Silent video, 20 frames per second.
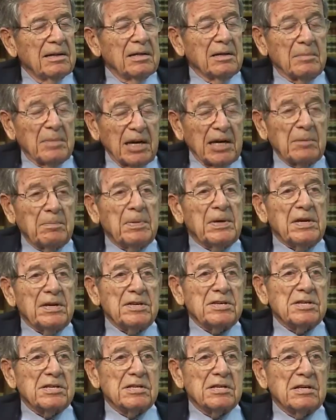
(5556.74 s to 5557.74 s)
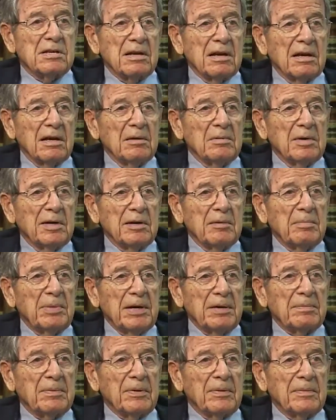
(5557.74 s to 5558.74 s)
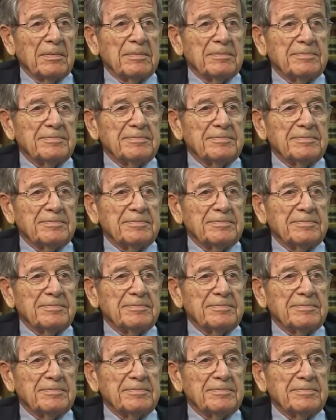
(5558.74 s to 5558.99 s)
to make peace among people